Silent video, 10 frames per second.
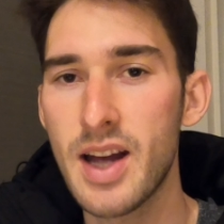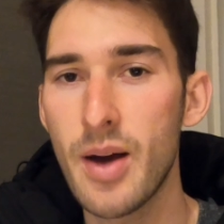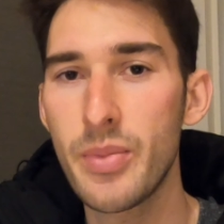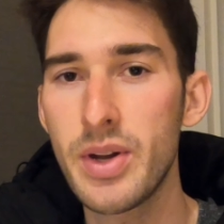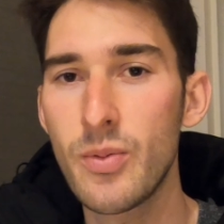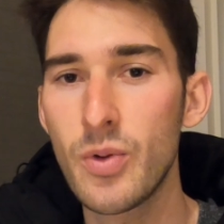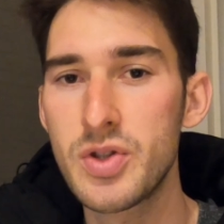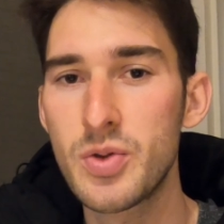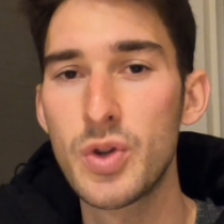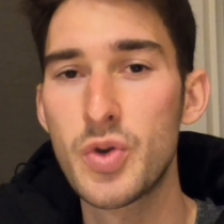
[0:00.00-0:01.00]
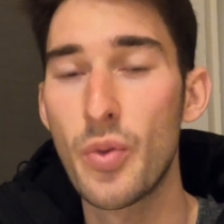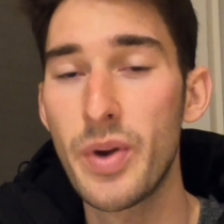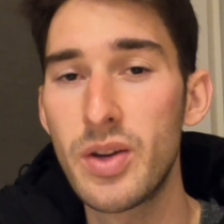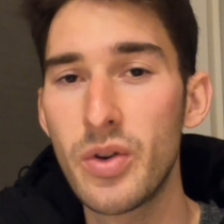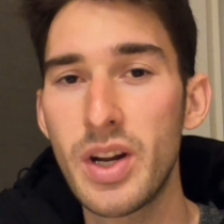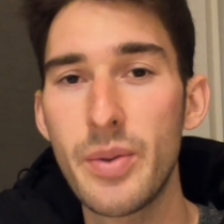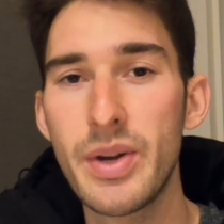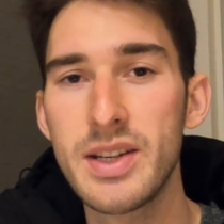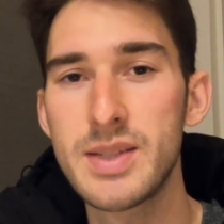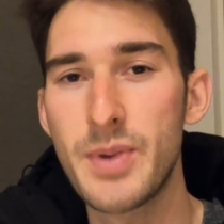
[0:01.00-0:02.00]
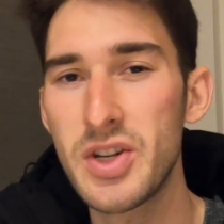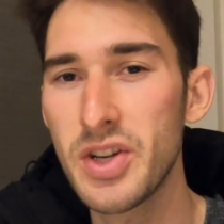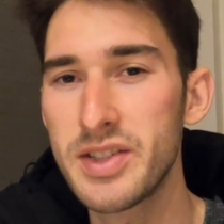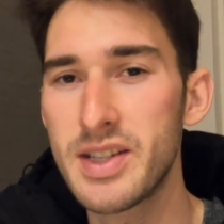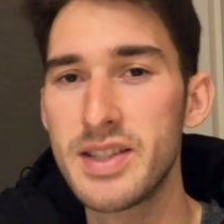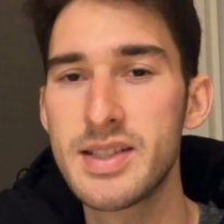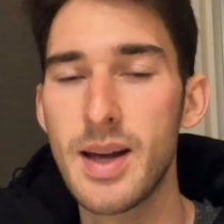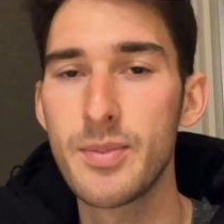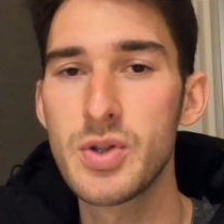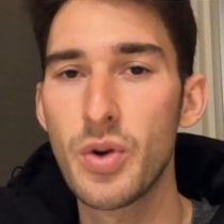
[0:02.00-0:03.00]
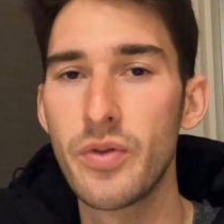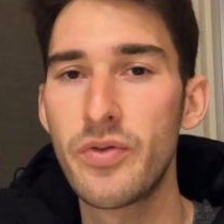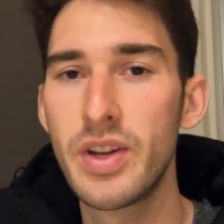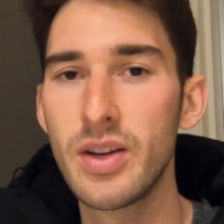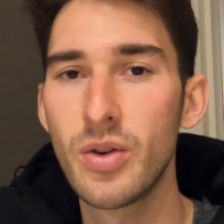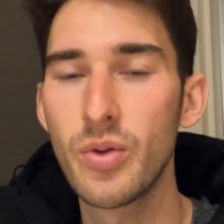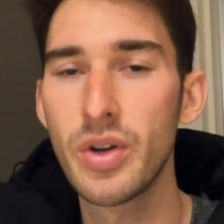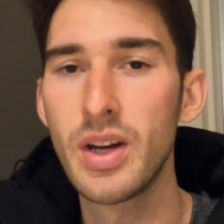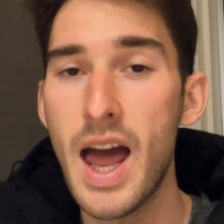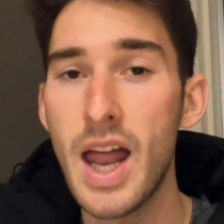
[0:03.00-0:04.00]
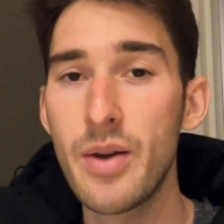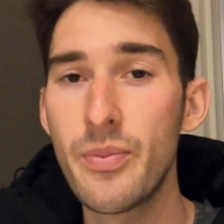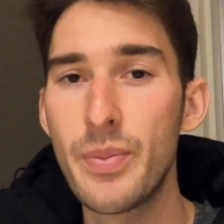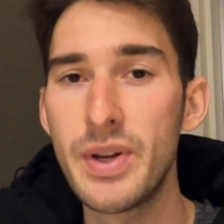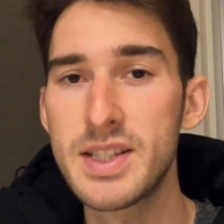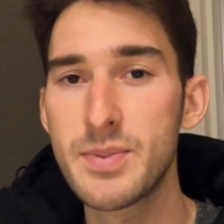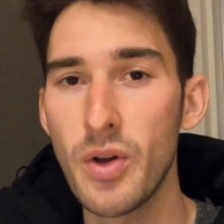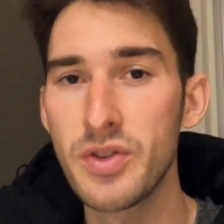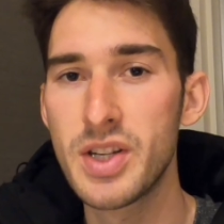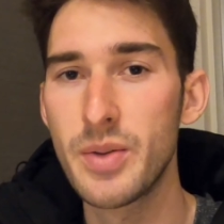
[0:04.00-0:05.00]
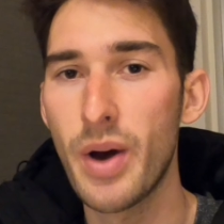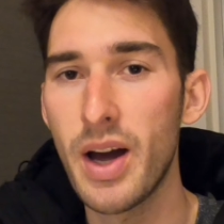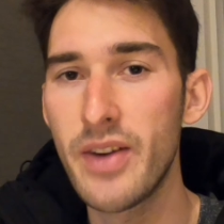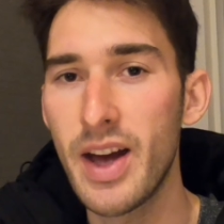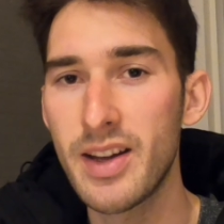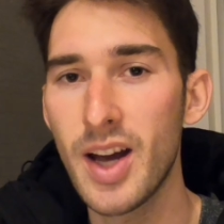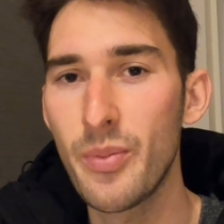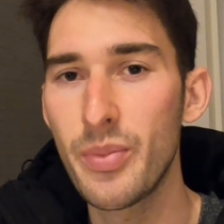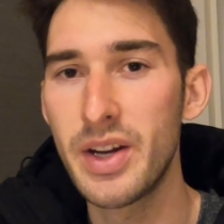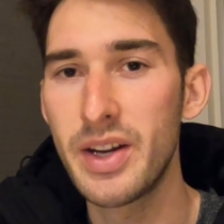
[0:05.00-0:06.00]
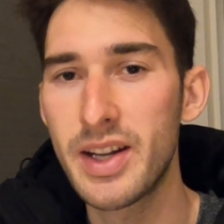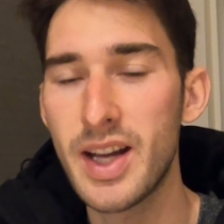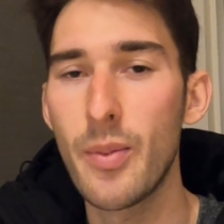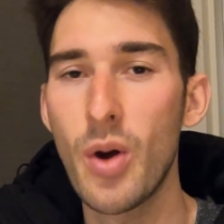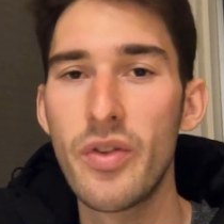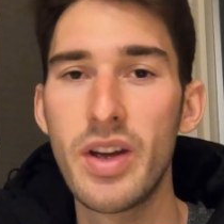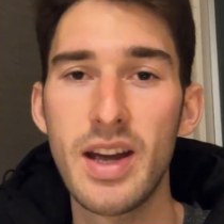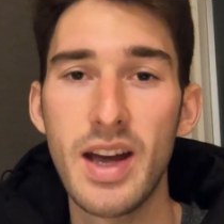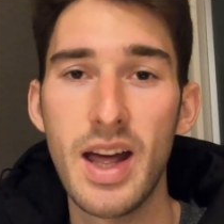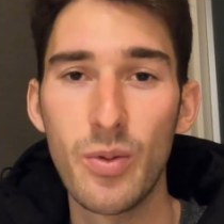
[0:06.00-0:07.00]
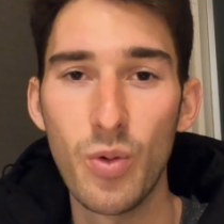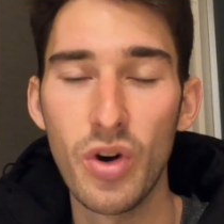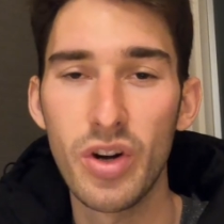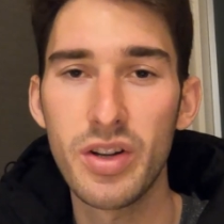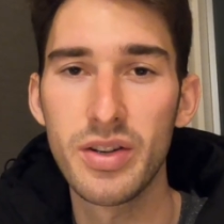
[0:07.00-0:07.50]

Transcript: company, which will mean you'll need to be a specialist in some sort of field and be sponsored by that company to come over here and work.